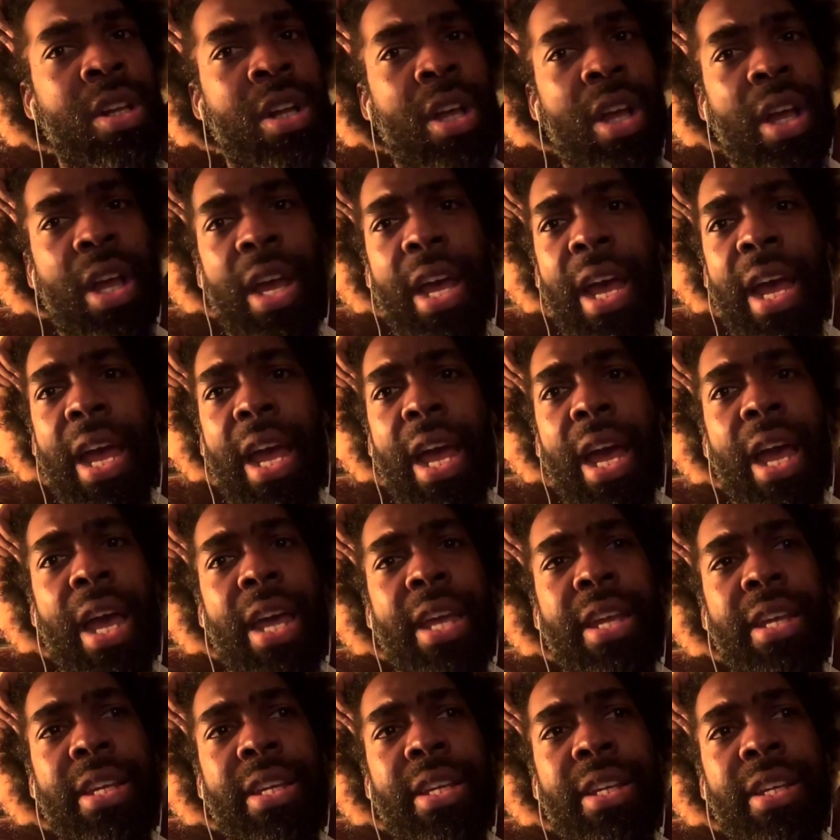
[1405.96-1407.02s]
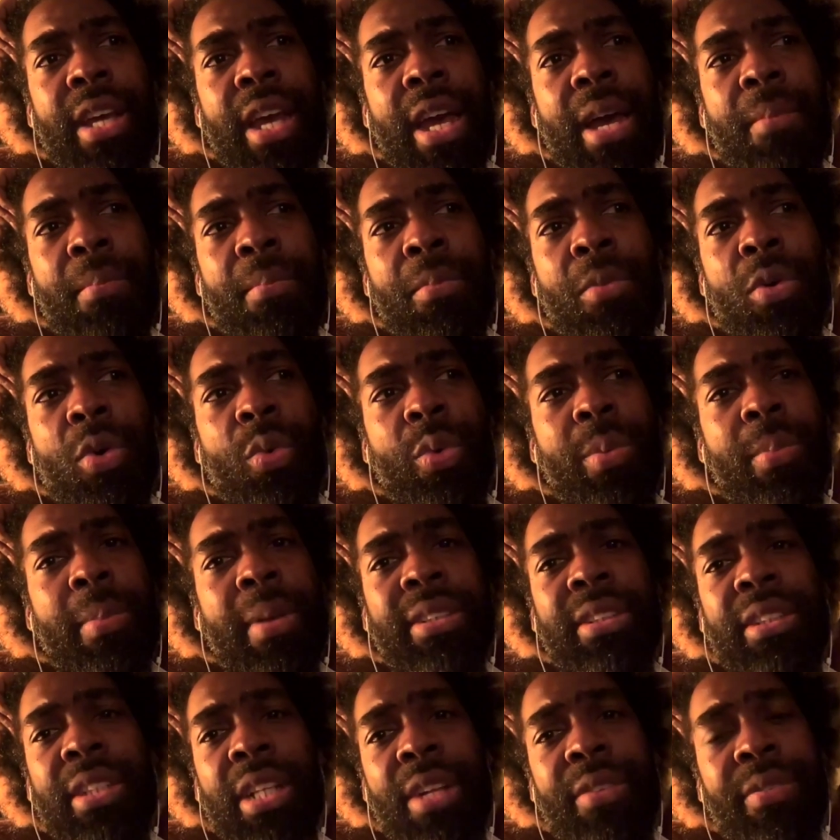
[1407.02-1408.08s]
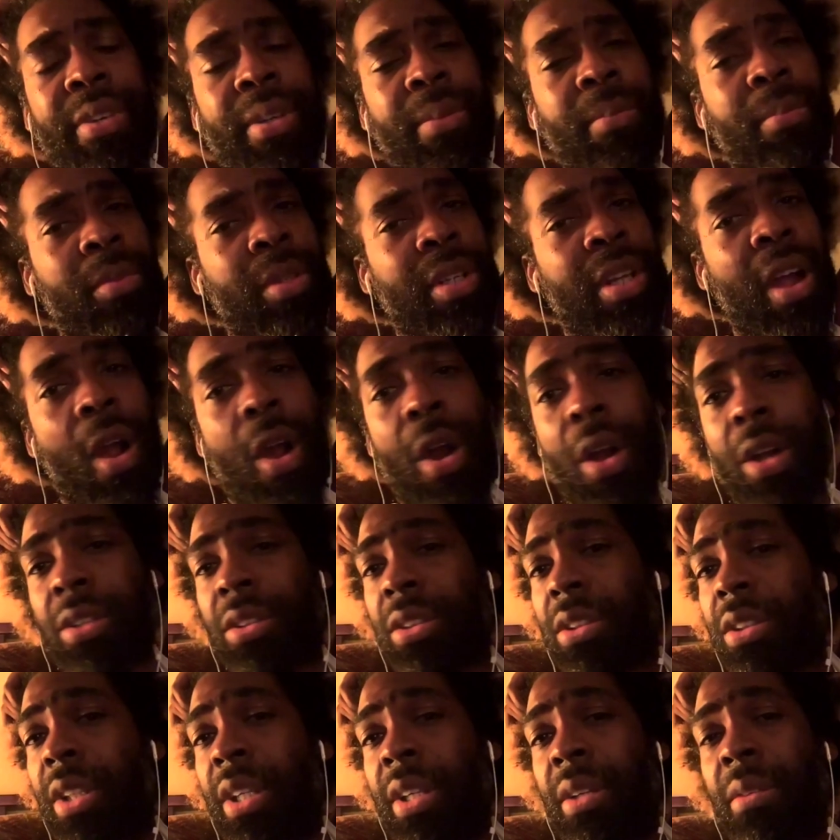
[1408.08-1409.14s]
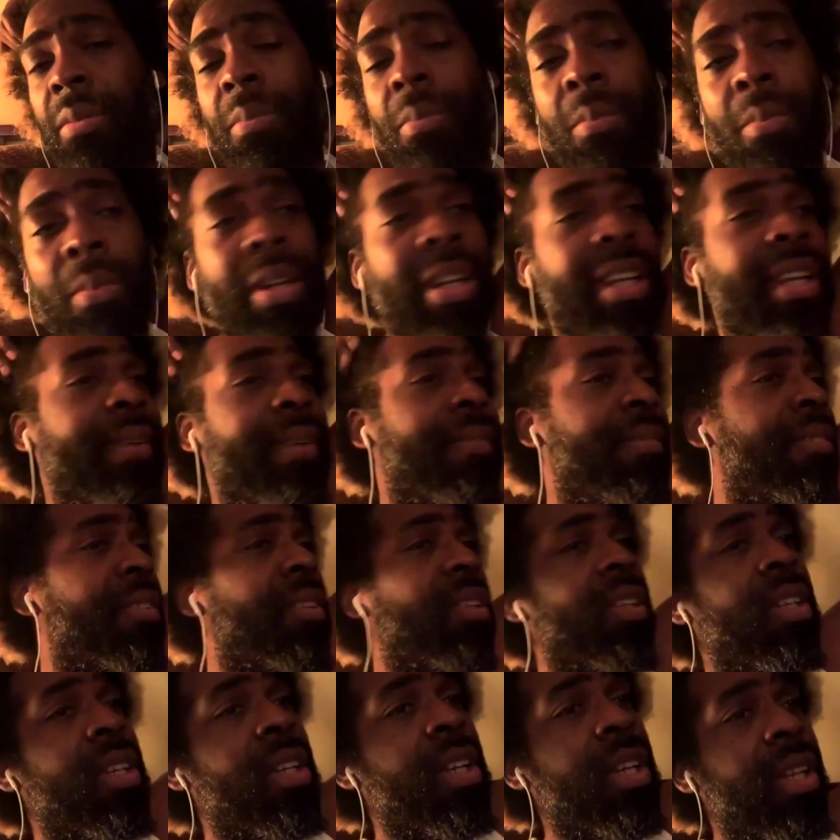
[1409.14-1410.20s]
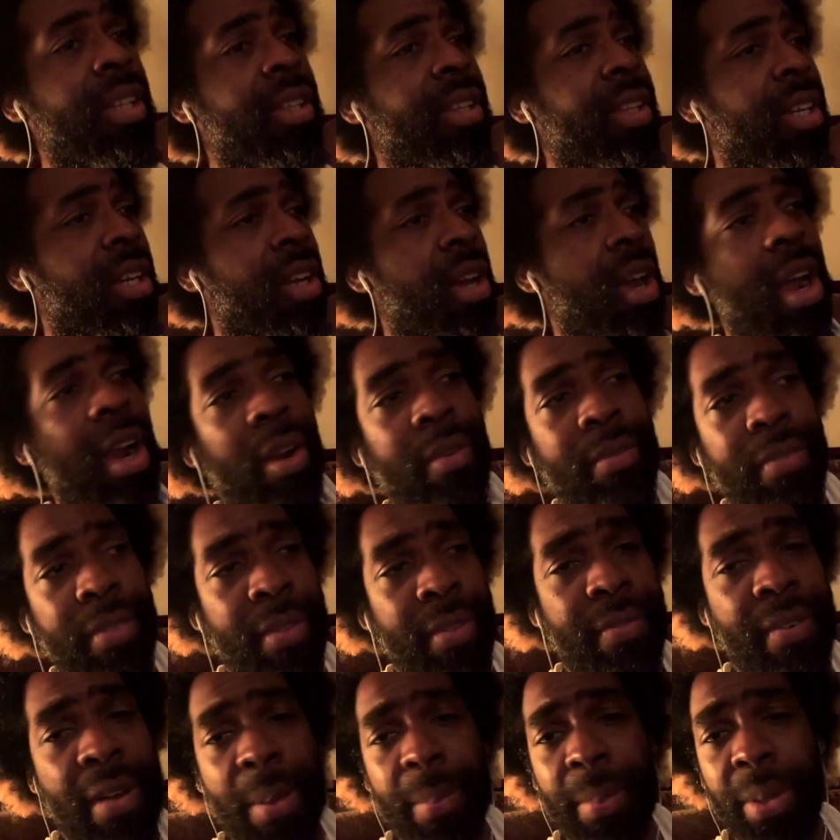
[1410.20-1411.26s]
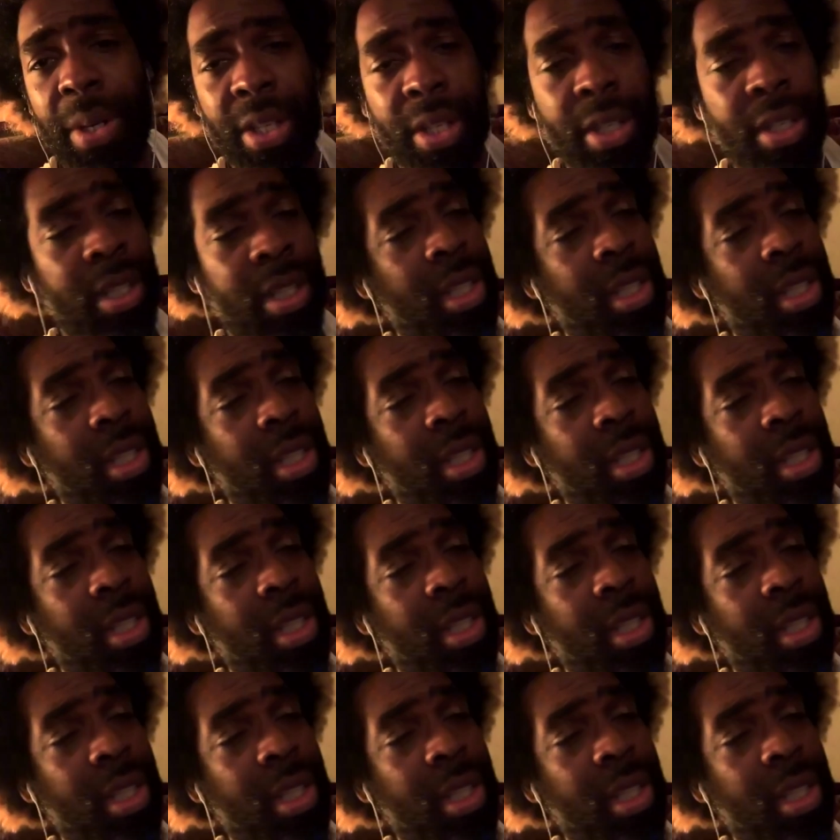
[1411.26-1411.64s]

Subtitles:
I'm moving myself in cars and lift the car of the family.